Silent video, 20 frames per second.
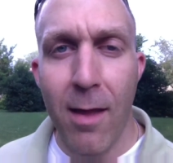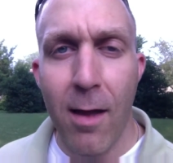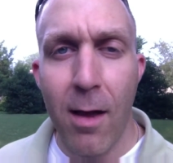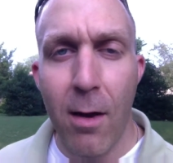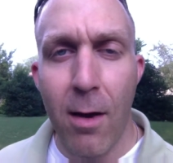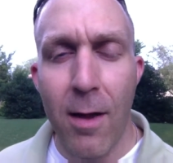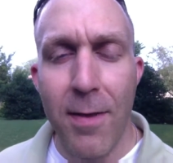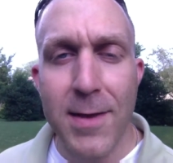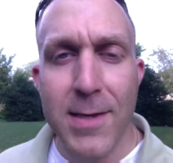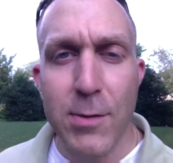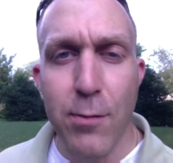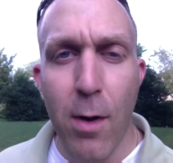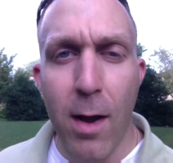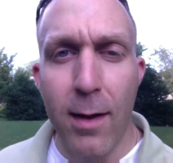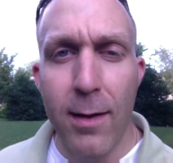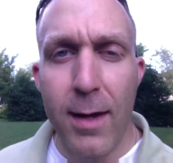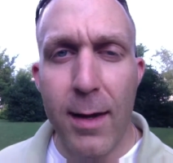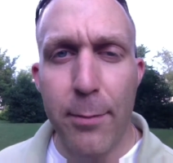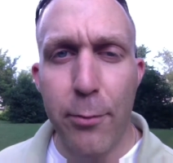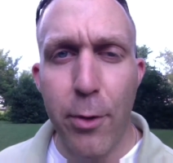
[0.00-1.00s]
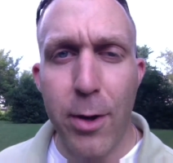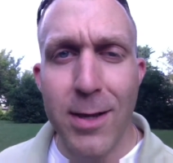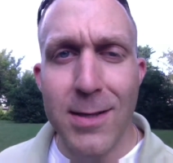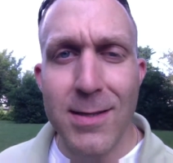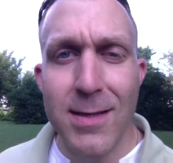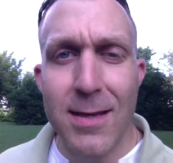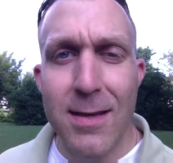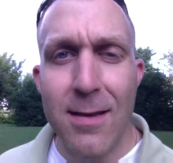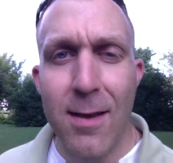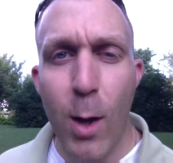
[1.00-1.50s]
All right, this is Ryan
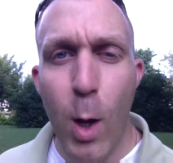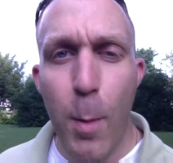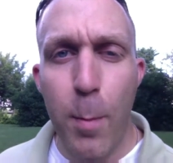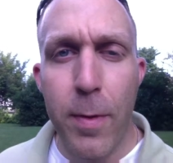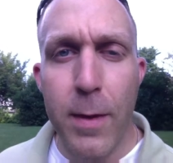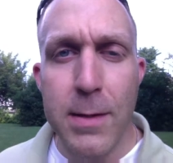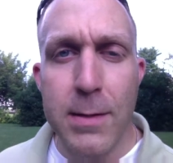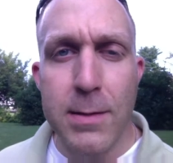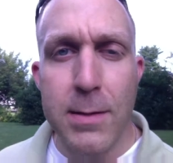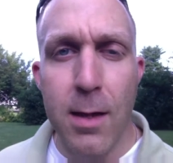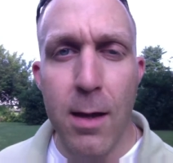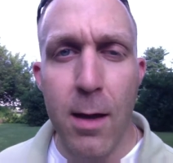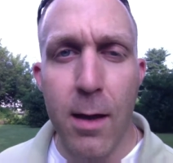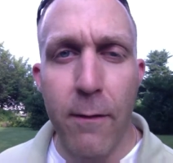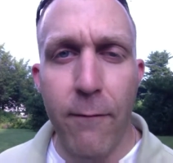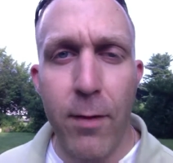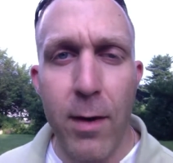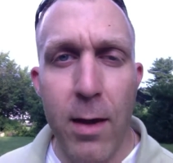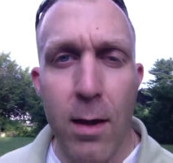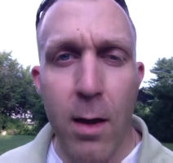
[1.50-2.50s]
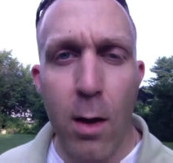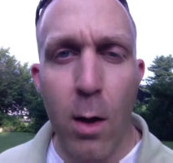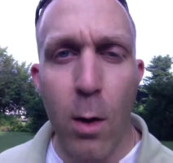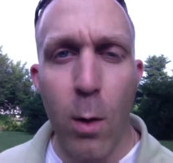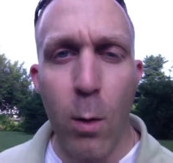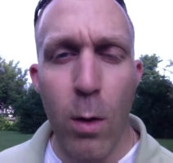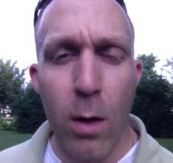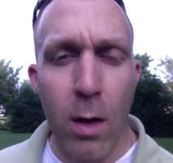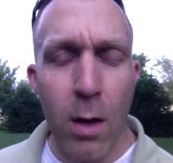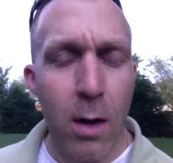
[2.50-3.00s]
DeParisi. Hope this
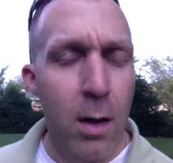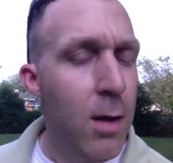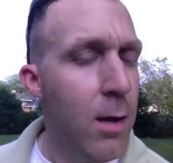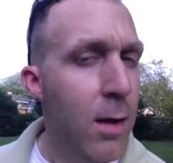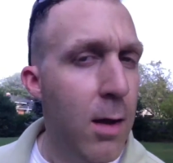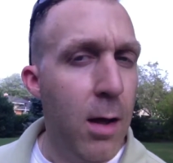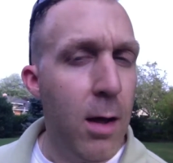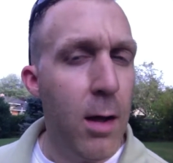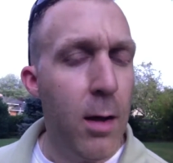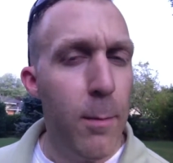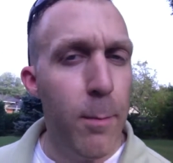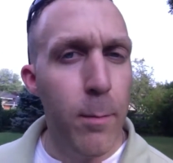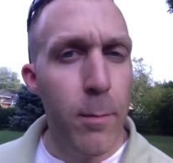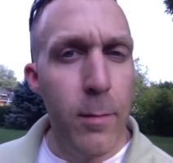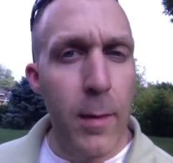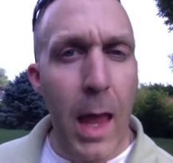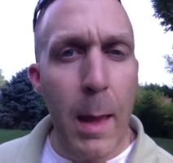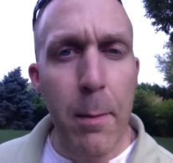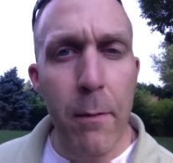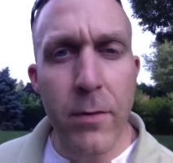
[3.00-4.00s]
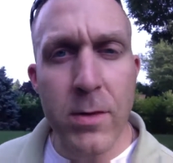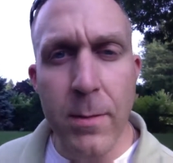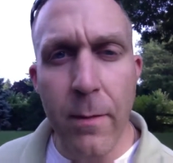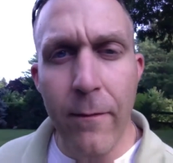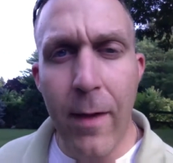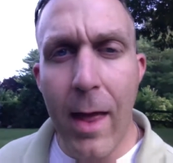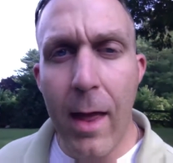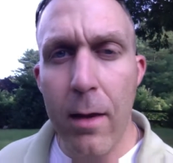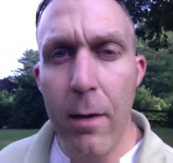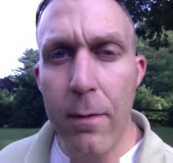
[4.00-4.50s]
video came of some
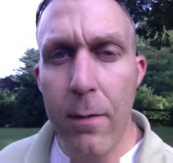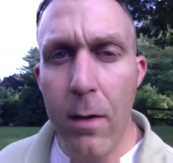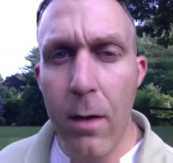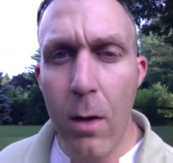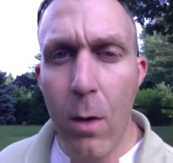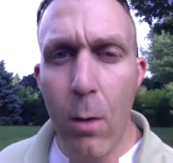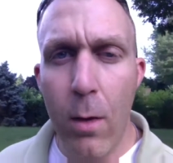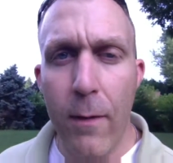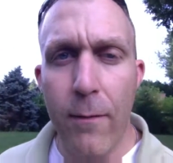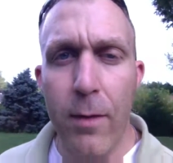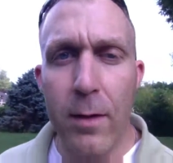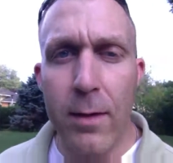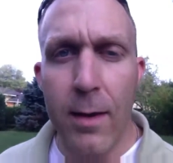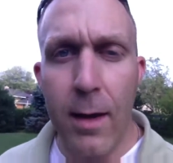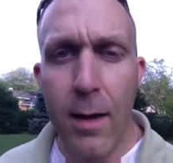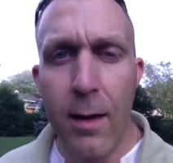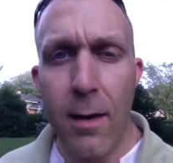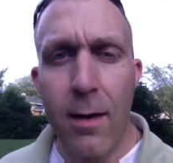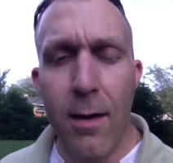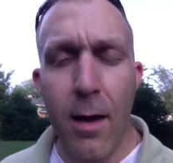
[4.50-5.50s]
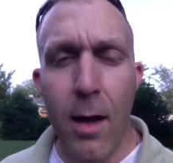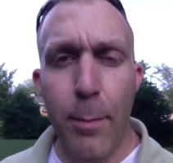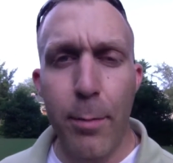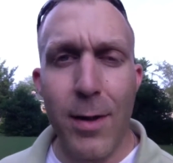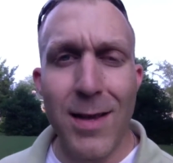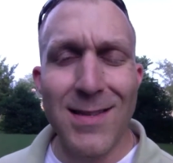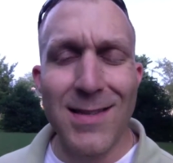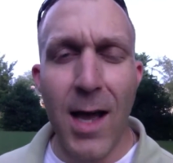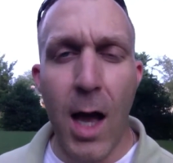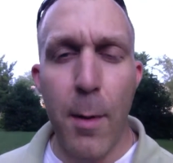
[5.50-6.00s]
value to you. If it did,
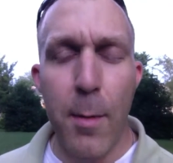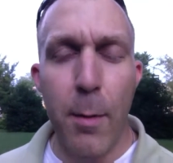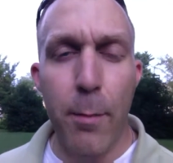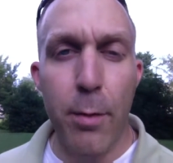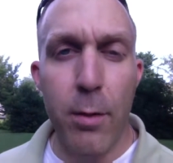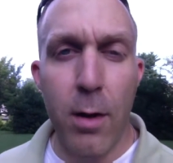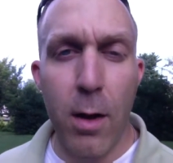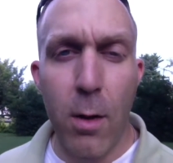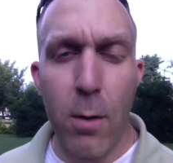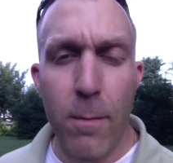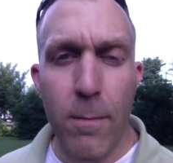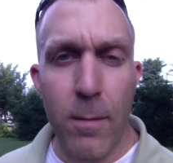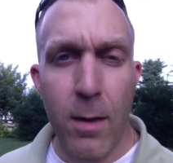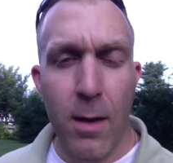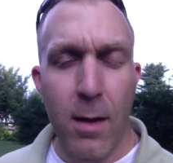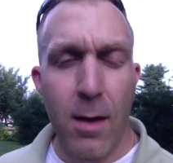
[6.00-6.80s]
please comment below,